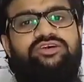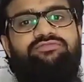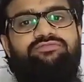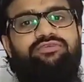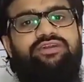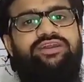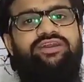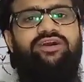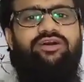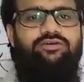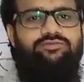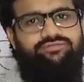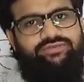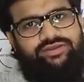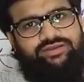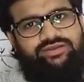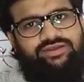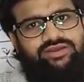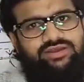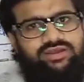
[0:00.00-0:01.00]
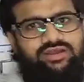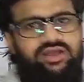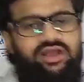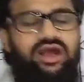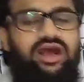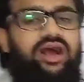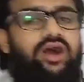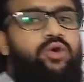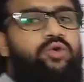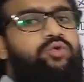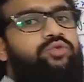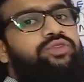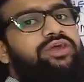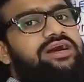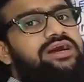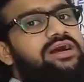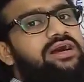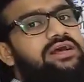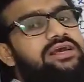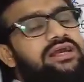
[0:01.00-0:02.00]
the funda of it? How
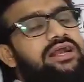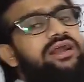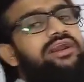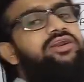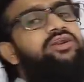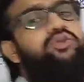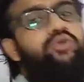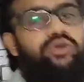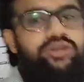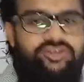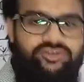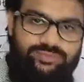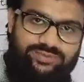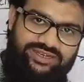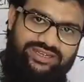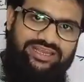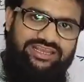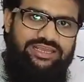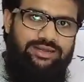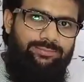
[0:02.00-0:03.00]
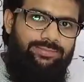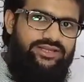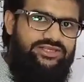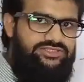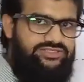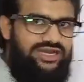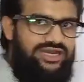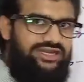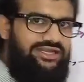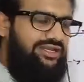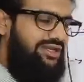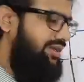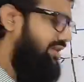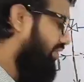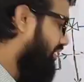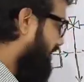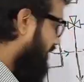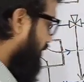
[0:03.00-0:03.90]
the control is been taken place, right?